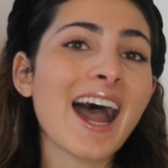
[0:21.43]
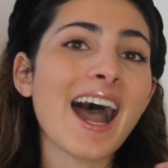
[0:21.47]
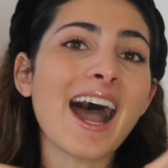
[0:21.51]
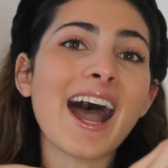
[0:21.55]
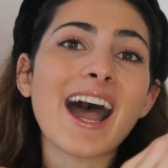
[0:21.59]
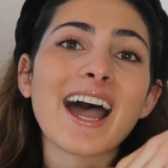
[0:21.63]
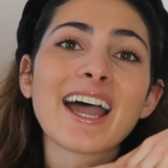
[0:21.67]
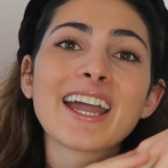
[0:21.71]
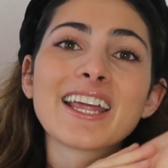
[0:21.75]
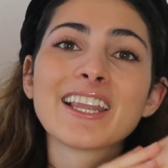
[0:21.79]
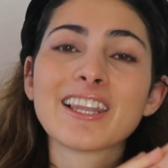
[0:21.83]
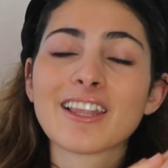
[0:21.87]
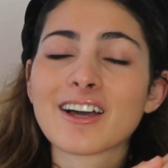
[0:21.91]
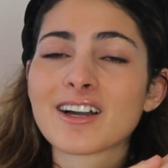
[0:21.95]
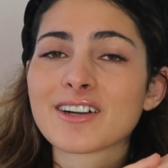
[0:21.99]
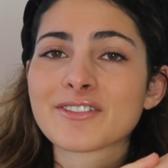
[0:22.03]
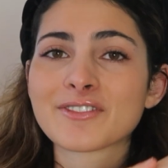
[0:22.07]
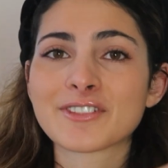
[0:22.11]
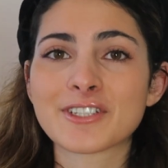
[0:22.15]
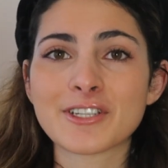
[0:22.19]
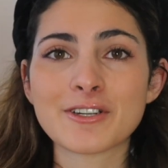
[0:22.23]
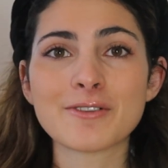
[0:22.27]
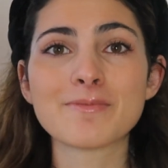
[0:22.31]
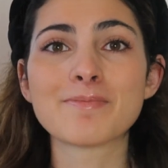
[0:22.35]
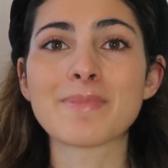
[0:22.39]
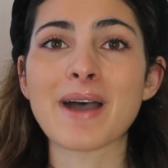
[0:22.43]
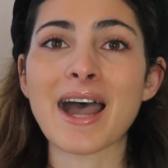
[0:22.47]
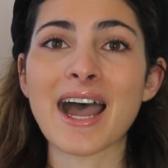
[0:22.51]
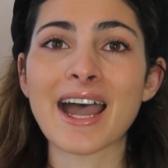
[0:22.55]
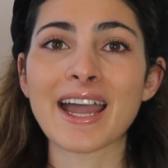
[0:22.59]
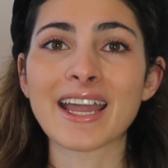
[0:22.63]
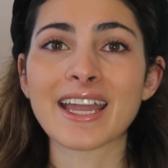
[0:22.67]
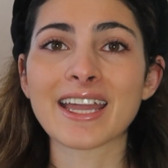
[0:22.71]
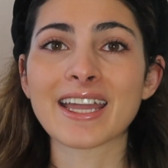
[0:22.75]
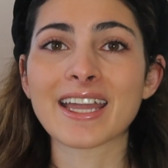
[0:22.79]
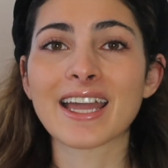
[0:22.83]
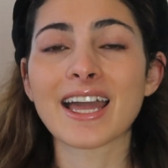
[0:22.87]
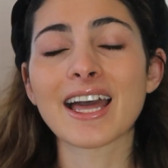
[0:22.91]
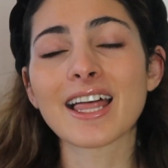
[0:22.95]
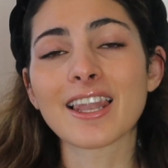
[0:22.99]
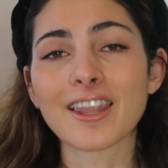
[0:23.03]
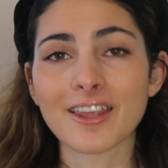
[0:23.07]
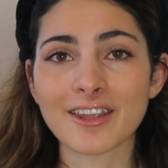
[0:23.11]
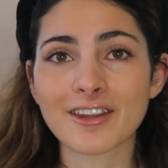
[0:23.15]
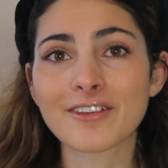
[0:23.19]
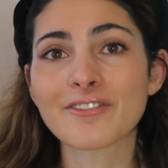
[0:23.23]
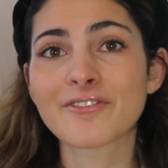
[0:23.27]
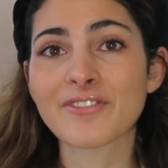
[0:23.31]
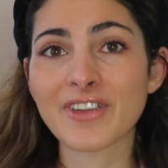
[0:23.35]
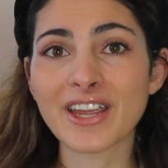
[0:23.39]
I love to buy a
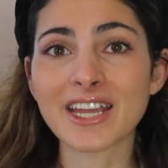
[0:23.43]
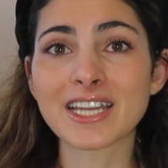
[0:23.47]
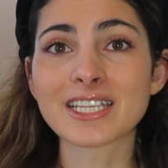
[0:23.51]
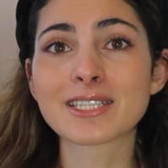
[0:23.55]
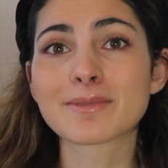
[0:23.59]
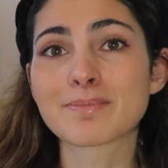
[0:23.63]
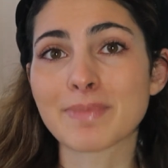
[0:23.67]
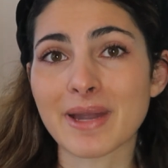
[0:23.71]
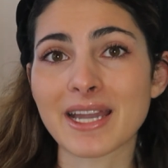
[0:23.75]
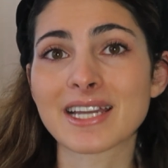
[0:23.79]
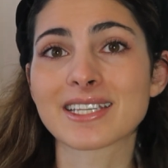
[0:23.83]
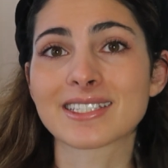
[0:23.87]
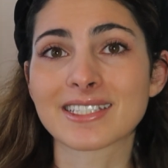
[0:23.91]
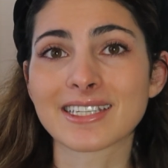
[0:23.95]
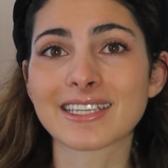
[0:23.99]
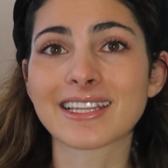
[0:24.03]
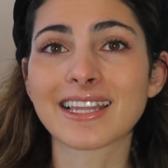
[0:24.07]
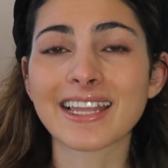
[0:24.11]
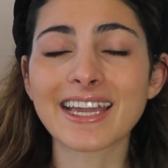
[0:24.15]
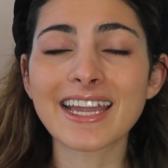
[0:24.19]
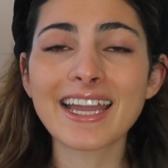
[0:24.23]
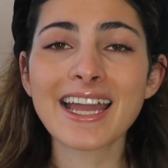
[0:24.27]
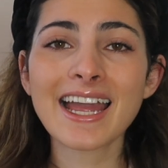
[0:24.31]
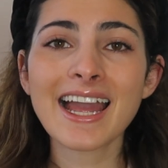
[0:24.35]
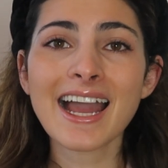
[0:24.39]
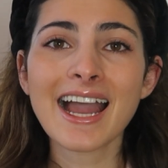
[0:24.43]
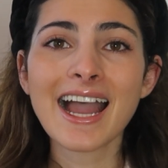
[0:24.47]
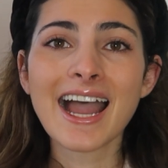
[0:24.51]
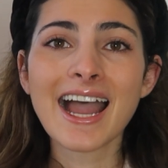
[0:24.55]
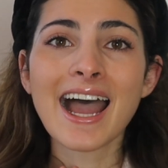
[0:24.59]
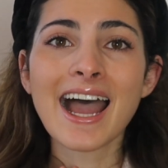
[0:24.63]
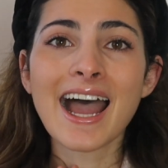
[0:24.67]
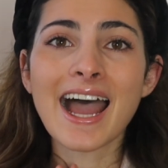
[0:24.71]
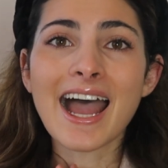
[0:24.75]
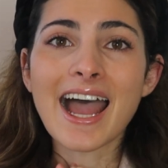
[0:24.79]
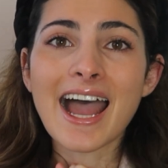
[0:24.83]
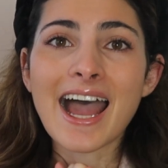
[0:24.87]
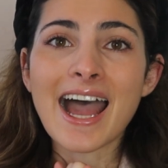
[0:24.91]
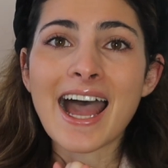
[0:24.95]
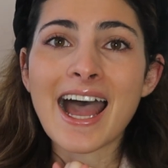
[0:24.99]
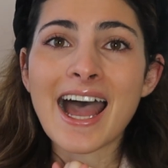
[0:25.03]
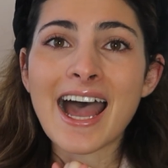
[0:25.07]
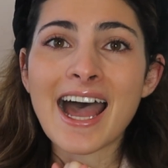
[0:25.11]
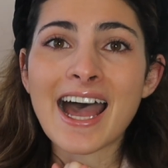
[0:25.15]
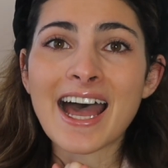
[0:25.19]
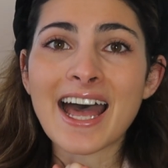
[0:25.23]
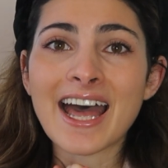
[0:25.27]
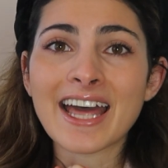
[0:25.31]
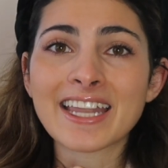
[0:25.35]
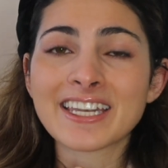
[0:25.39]
lot of things basically,
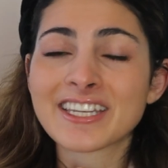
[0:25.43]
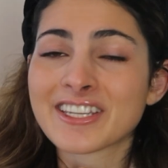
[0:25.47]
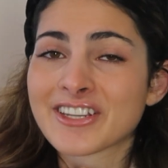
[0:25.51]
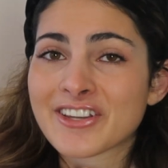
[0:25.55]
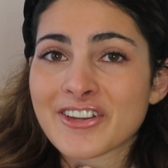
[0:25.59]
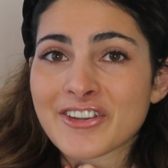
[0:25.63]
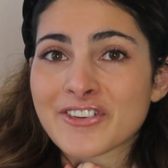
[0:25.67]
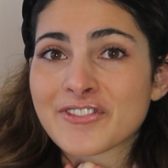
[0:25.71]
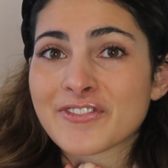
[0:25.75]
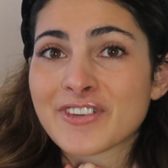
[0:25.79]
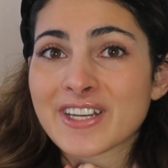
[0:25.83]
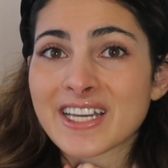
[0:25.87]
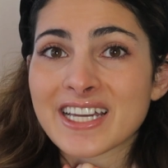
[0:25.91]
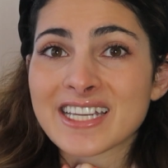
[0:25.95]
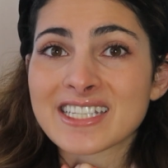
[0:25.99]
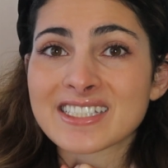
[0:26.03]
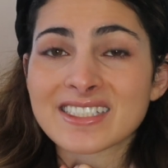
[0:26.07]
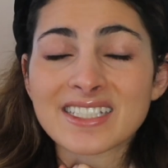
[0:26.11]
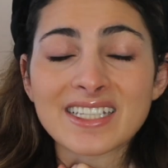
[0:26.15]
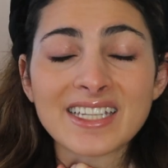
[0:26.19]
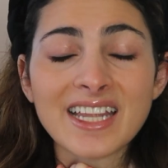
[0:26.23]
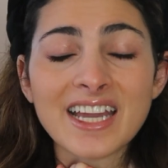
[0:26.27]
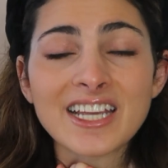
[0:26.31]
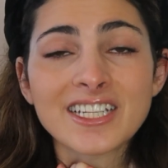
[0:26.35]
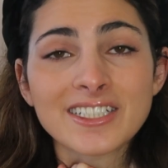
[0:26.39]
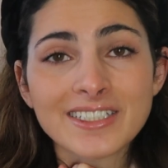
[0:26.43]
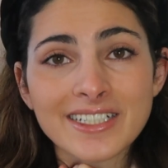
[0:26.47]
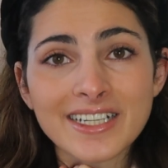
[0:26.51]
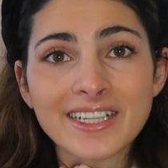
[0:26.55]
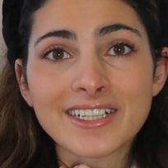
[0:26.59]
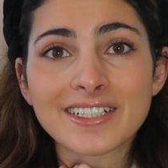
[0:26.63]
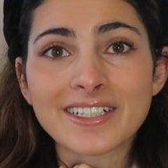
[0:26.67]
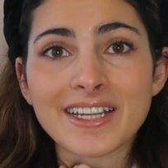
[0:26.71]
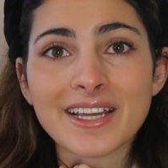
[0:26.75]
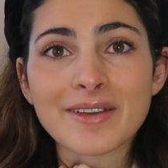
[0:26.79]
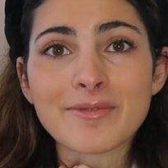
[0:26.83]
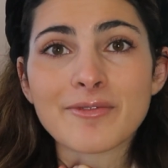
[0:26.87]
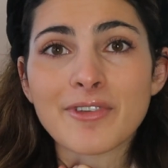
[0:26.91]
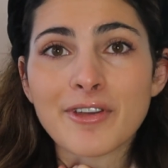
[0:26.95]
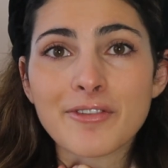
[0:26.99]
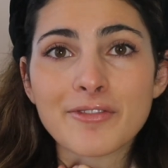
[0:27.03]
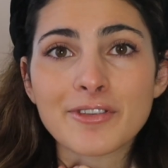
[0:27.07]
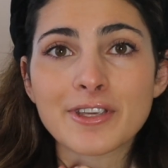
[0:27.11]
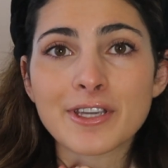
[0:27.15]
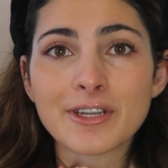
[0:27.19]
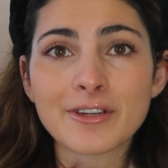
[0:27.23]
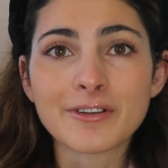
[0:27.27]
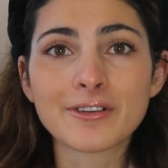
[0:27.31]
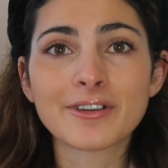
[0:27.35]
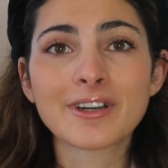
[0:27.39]
and the good thing is that I share them with
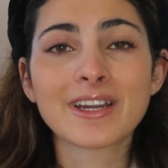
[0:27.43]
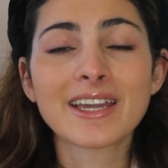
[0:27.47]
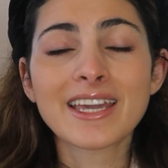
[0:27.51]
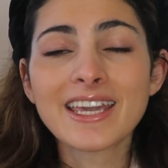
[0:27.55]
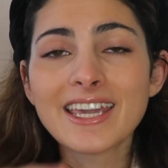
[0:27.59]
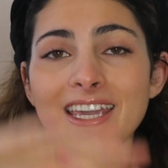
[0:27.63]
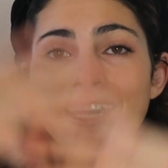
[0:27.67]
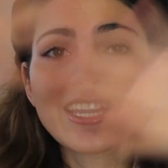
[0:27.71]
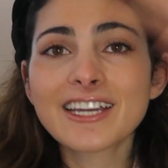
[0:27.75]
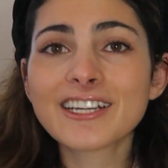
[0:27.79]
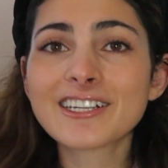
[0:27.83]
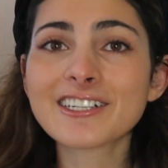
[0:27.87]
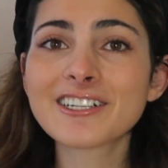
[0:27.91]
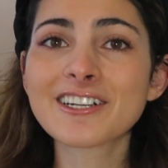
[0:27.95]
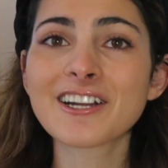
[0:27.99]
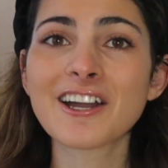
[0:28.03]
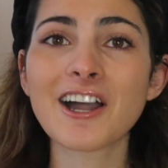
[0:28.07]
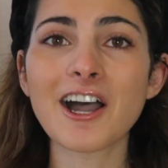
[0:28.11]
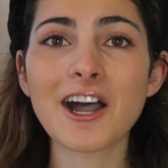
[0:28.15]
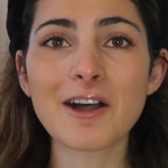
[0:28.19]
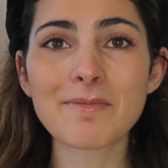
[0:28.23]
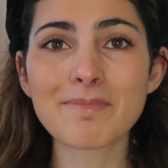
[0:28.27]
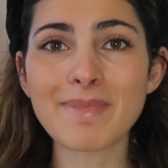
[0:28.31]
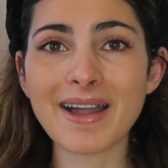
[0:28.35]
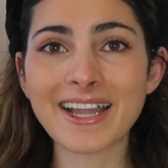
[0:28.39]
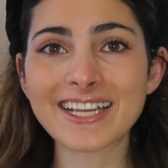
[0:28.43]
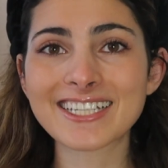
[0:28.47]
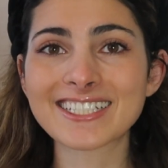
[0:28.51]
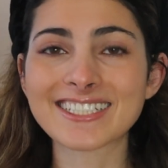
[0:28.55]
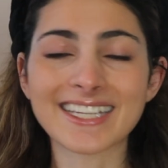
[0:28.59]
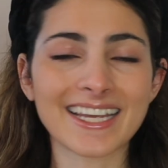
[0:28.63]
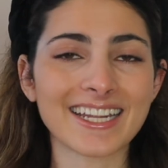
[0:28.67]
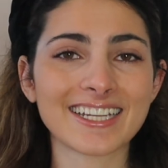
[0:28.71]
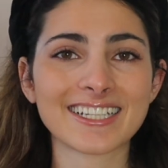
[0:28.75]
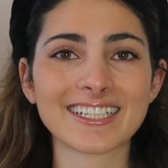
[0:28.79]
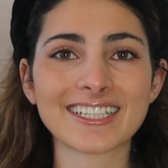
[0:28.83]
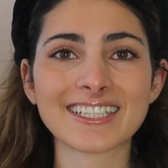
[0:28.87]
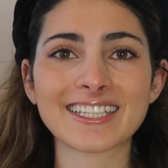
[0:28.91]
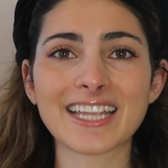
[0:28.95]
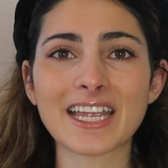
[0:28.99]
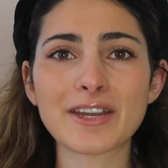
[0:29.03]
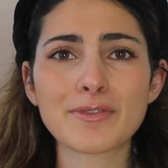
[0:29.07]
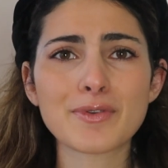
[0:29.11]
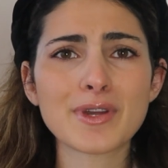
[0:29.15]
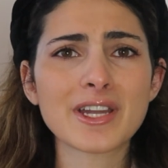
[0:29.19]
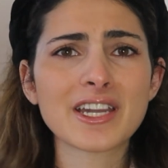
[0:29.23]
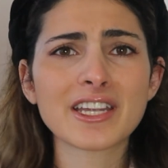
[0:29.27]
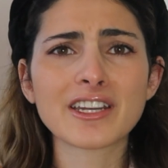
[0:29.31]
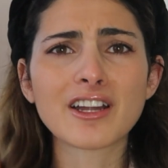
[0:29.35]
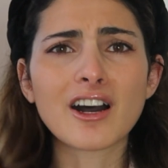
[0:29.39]
you here on my channel, that
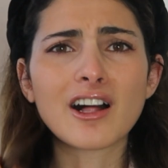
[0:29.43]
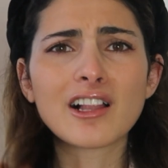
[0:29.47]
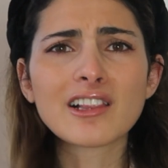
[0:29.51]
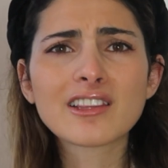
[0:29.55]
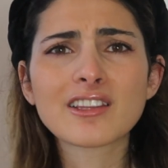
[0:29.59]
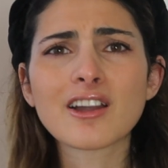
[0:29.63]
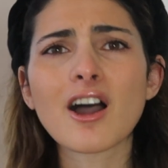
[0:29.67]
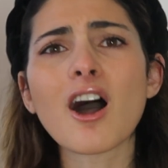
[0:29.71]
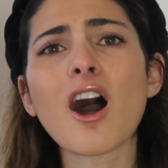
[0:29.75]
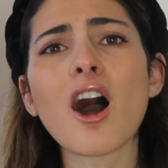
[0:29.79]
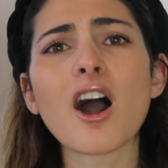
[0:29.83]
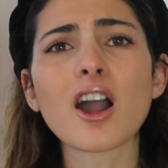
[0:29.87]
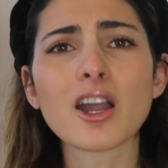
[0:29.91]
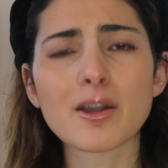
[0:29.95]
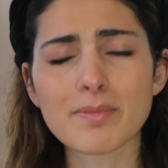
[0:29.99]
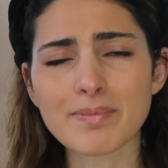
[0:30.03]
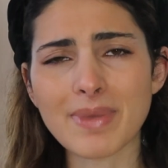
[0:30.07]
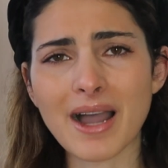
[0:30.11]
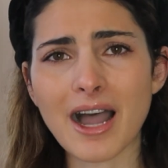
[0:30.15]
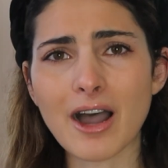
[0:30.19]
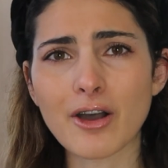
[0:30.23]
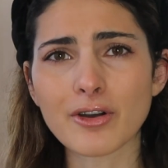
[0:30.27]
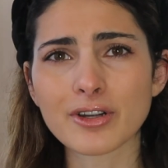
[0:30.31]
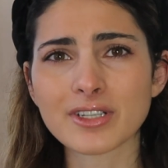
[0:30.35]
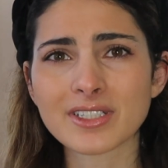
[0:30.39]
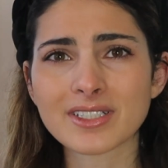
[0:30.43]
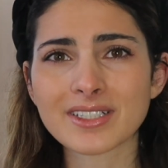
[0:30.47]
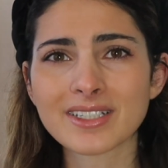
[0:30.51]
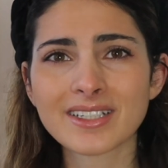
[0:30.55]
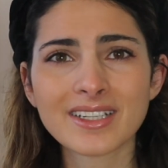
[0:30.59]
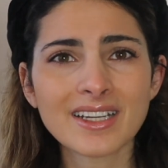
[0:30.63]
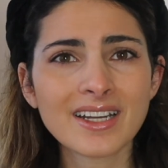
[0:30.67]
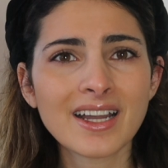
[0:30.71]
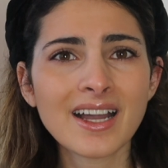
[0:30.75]
we can all talk about